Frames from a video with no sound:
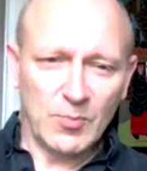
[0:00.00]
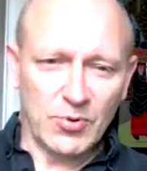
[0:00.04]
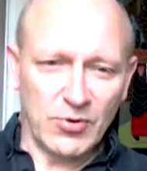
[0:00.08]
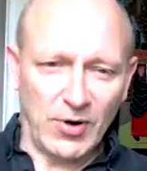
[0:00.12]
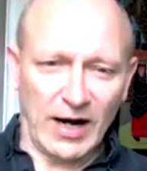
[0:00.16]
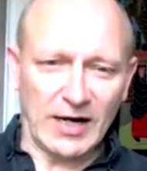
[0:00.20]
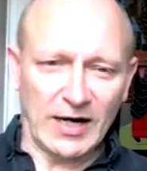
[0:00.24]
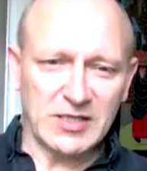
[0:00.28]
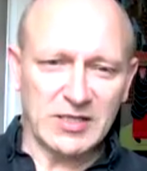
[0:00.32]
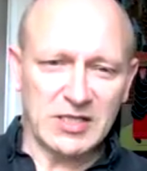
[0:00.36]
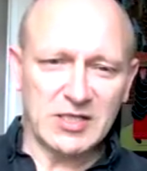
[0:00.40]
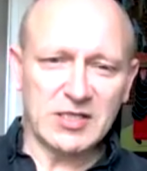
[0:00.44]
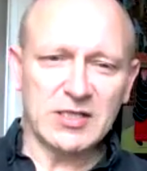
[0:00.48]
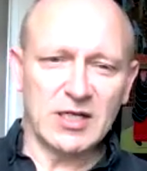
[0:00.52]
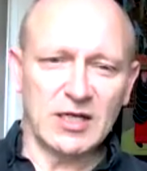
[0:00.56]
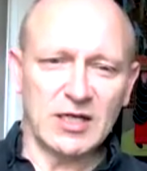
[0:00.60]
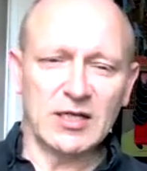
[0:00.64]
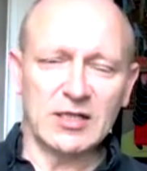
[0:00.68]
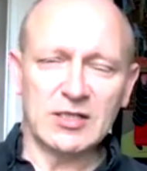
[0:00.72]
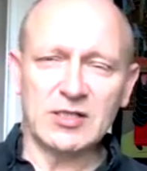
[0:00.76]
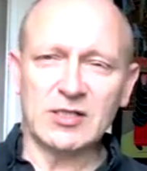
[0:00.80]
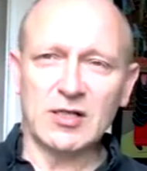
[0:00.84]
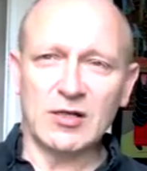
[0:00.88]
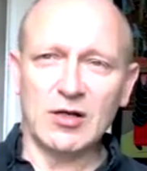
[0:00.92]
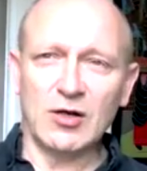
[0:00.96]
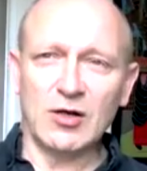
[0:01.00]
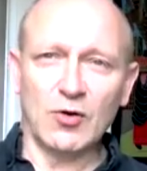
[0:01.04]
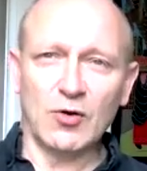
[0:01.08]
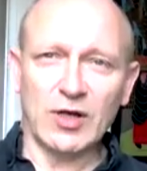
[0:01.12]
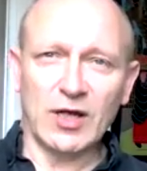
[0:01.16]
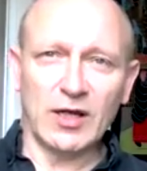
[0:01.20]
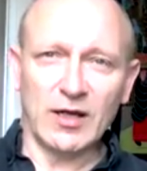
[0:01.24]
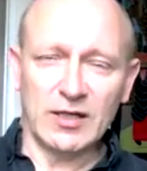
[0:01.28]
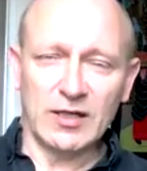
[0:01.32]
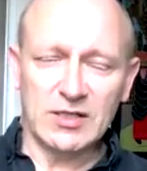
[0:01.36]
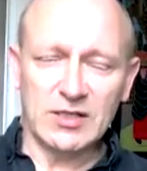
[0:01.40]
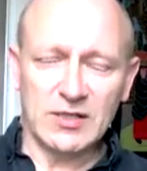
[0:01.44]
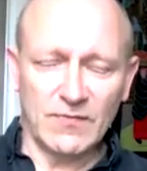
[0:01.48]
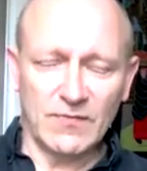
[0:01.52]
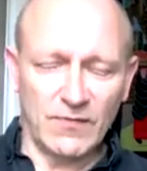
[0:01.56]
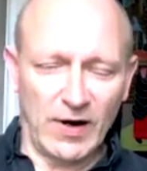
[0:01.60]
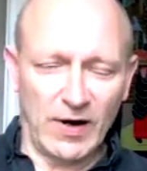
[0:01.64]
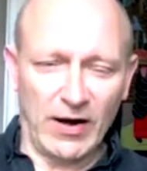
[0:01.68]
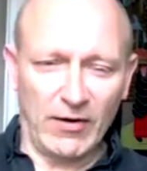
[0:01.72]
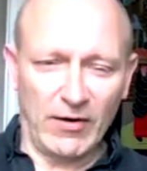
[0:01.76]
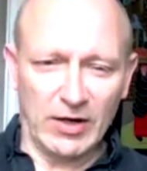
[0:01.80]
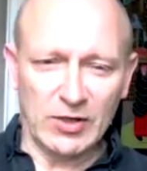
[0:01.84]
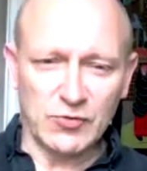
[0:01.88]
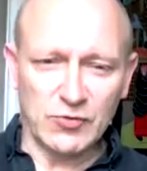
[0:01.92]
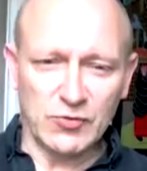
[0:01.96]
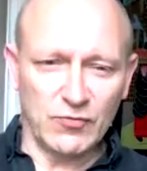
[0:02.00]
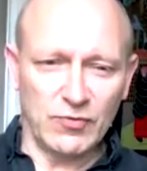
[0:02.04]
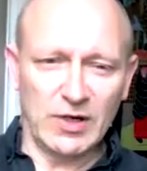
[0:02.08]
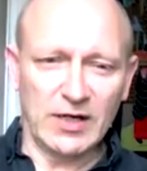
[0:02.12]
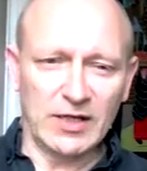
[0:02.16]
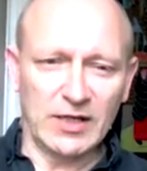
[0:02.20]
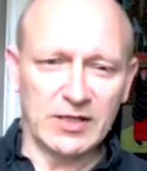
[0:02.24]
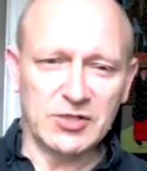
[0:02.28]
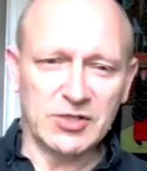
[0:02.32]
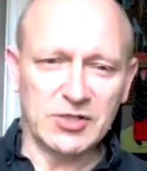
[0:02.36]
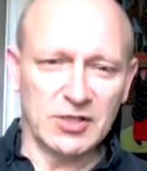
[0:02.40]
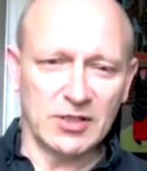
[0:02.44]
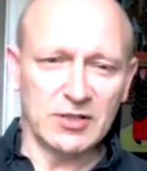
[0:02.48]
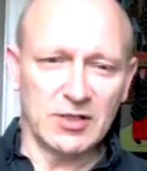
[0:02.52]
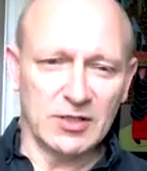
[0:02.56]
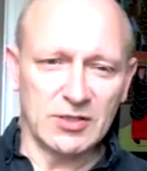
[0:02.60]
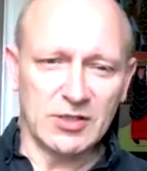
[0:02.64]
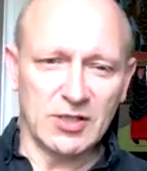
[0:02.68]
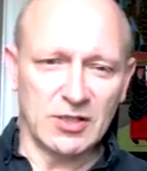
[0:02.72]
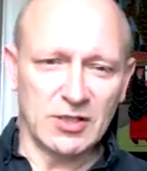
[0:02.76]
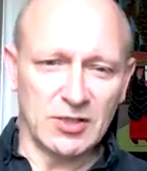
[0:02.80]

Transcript: practices, looking into various religions,